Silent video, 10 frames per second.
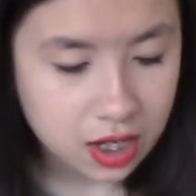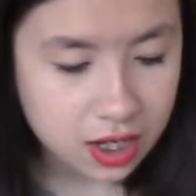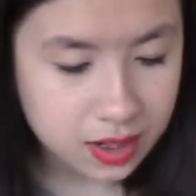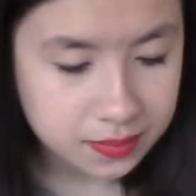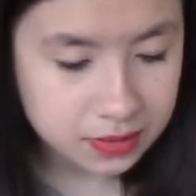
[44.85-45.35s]

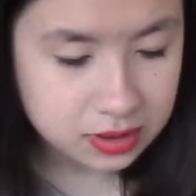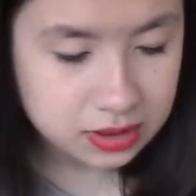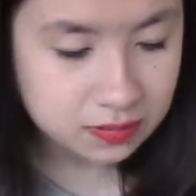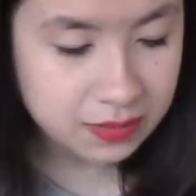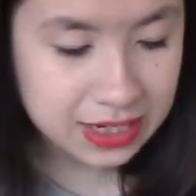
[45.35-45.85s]

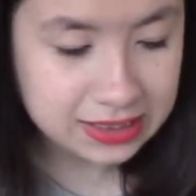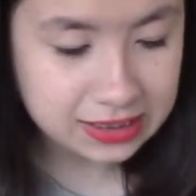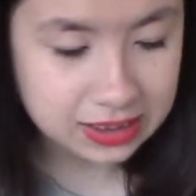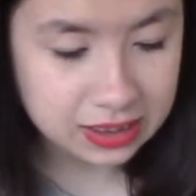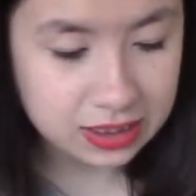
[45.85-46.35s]
So
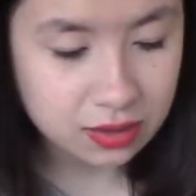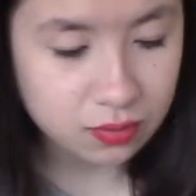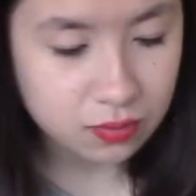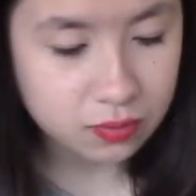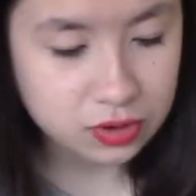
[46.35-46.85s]
basically
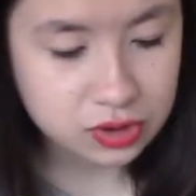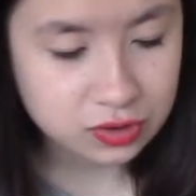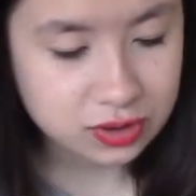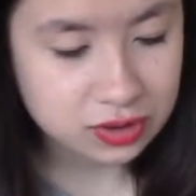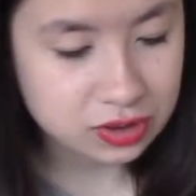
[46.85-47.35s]
what you
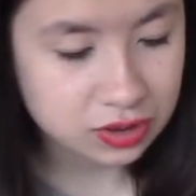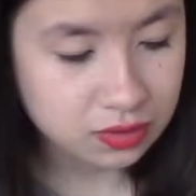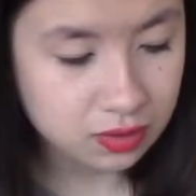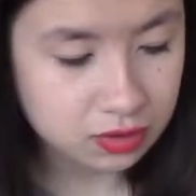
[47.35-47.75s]
can do,